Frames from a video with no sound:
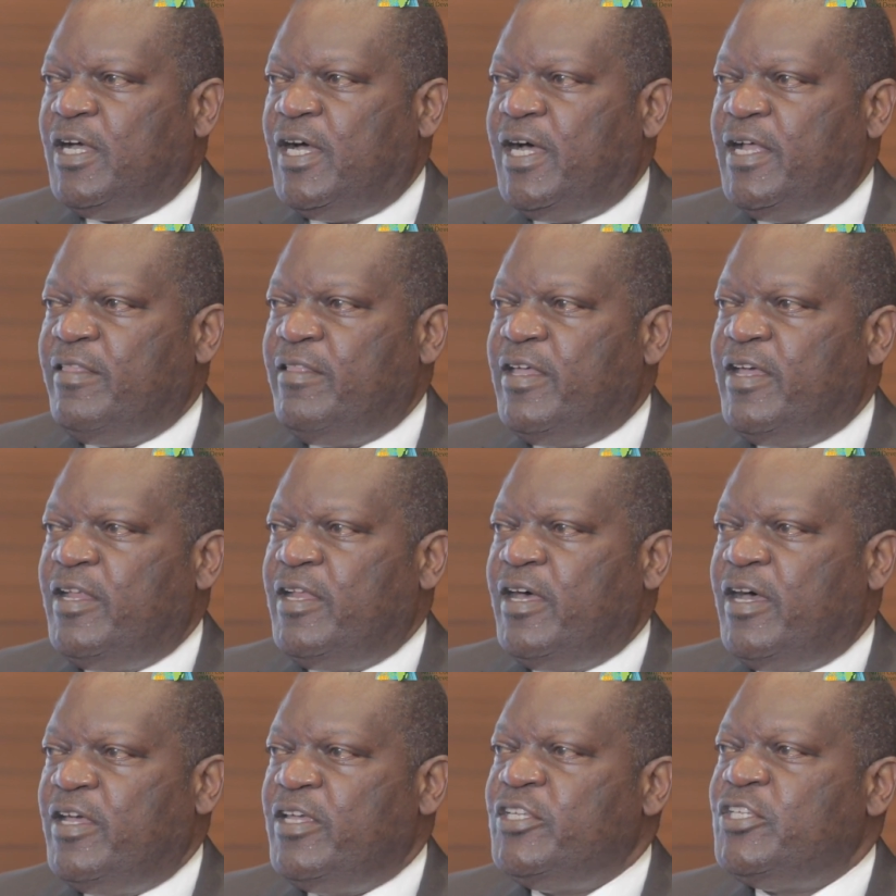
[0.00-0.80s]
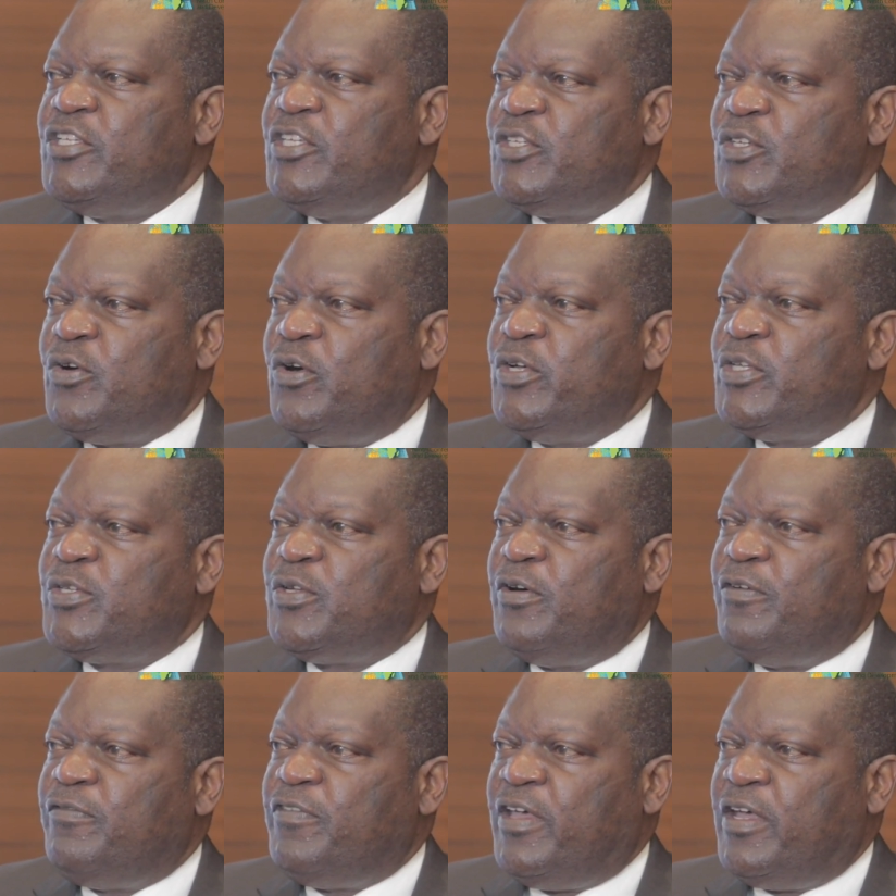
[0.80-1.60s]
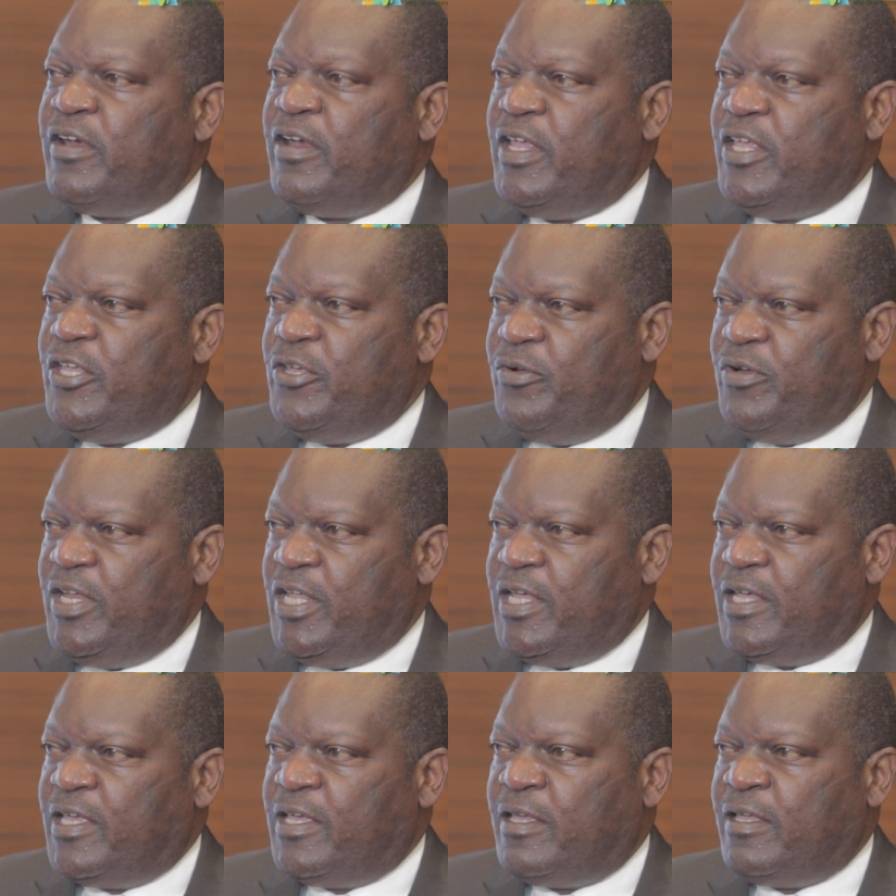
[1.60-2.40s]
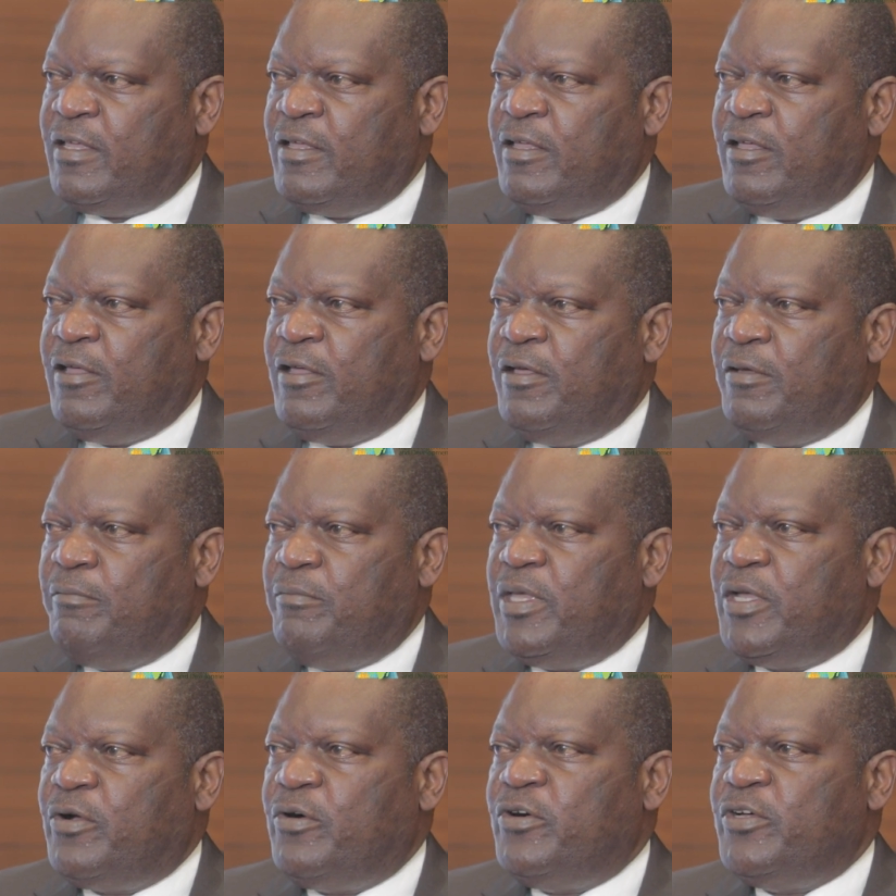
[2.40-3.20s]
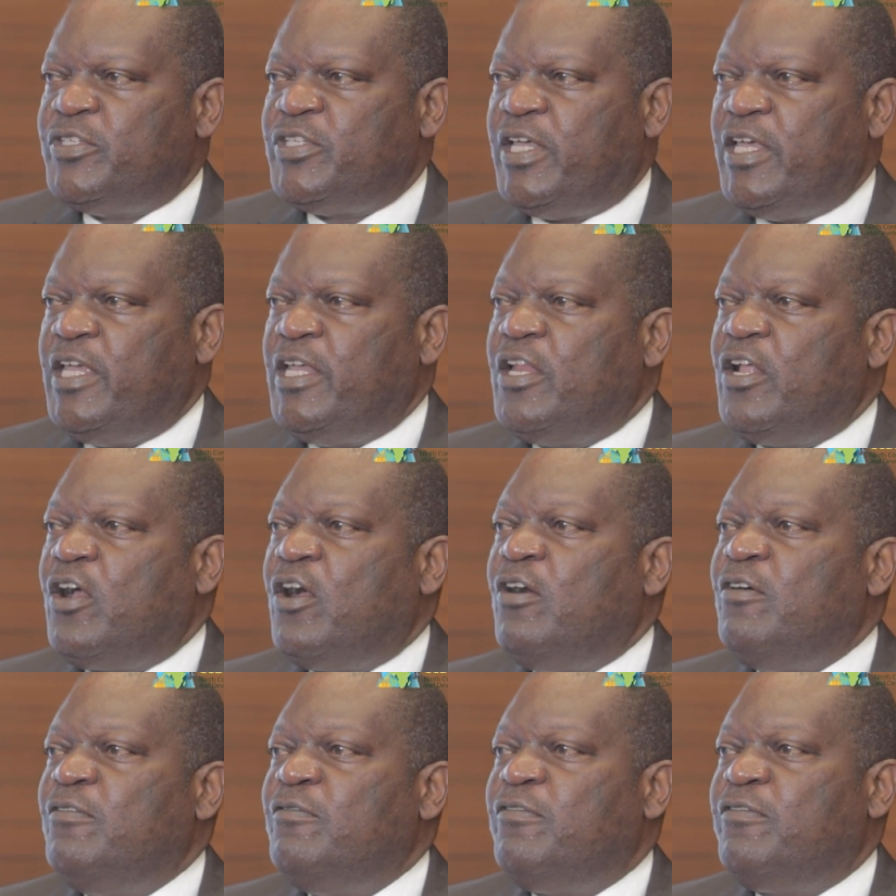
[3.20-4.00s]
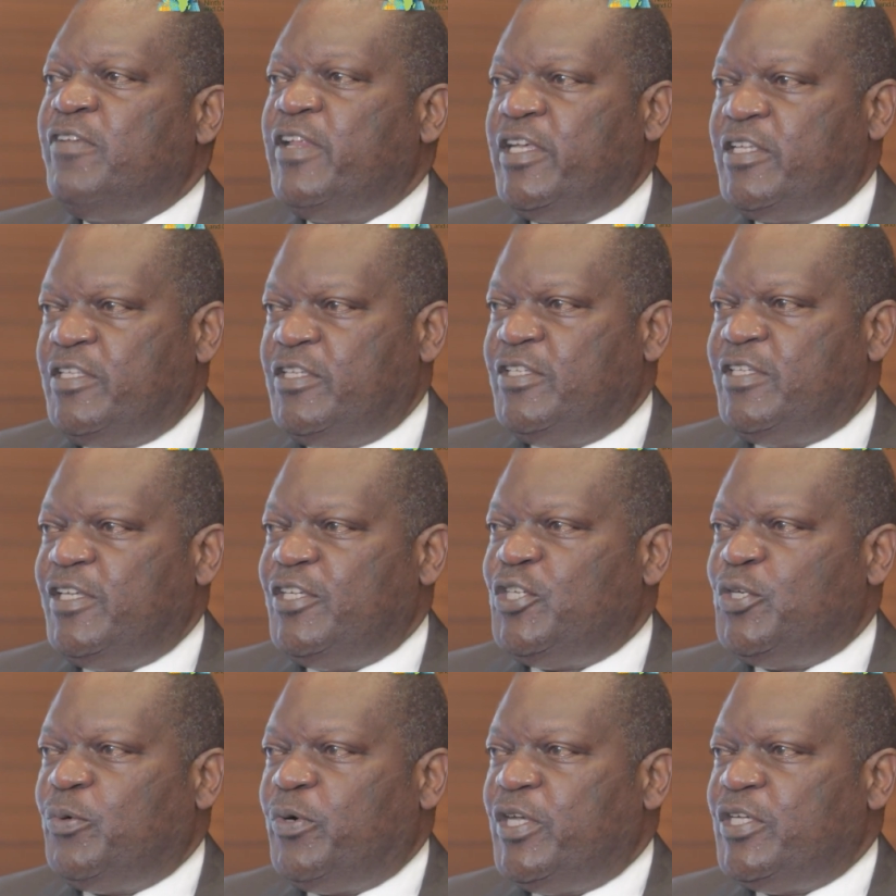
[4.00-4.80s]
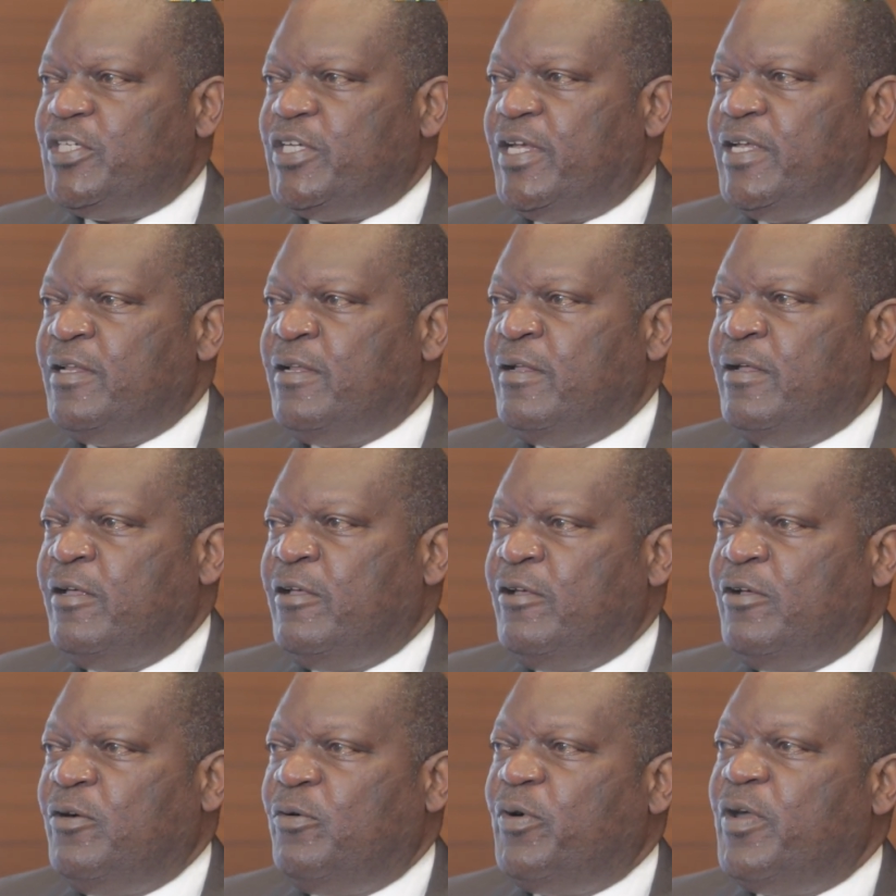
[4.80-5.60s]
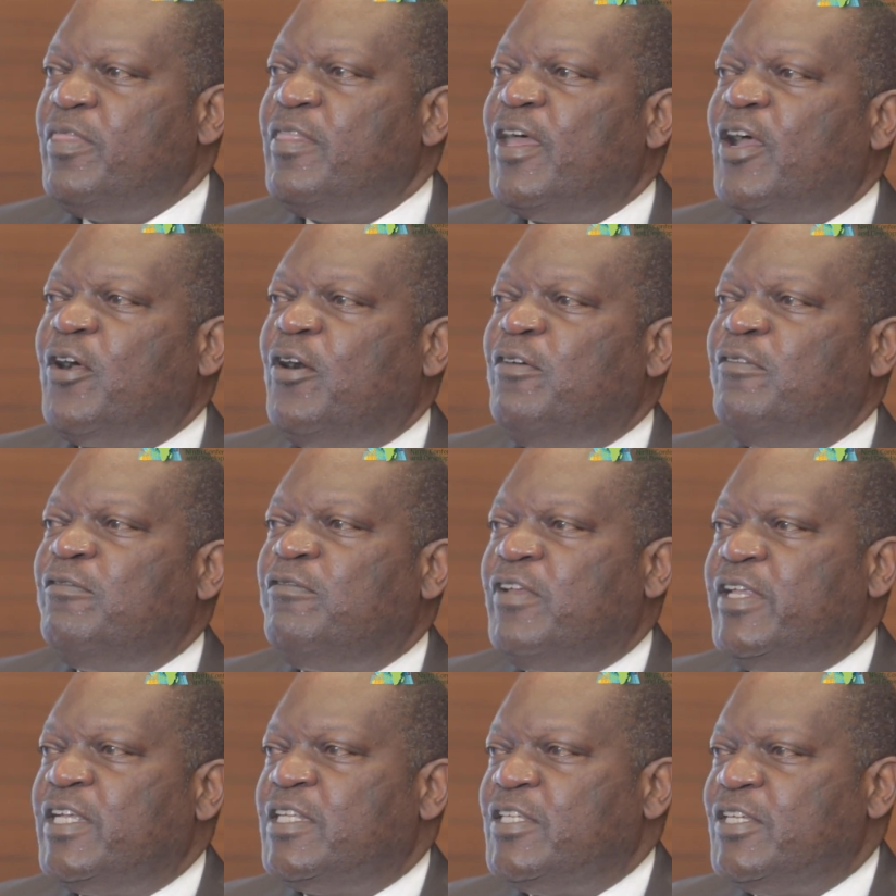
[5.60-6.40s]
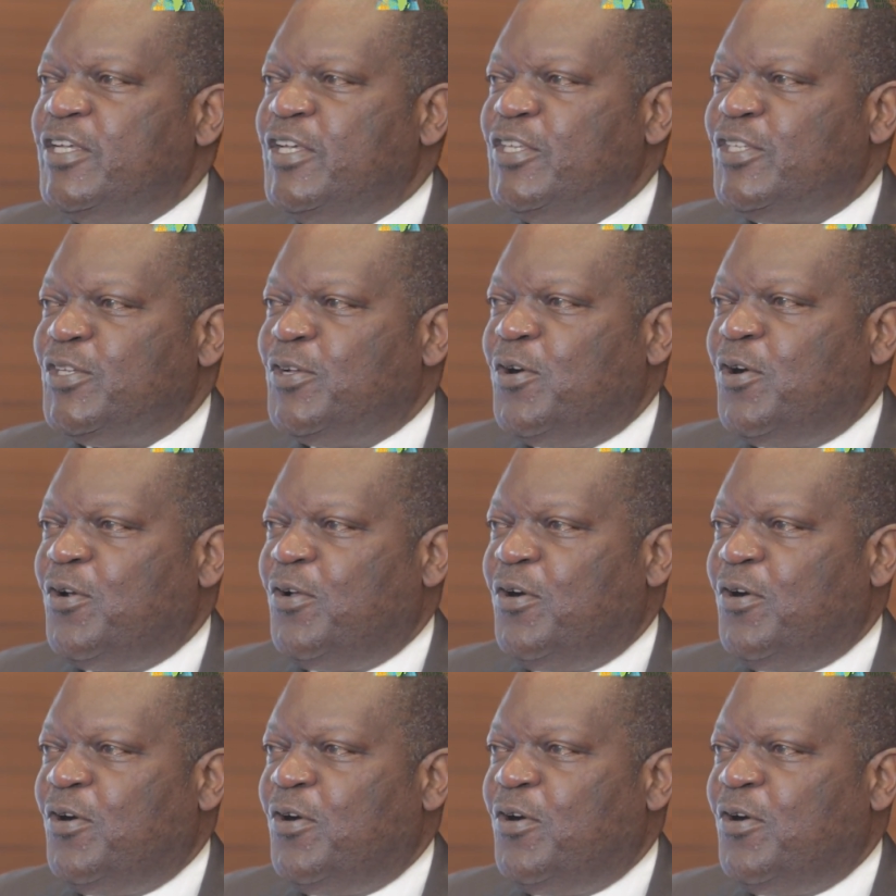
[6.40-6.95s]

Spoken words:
And then it is also very unique, because in conflict situation, when the conflict is no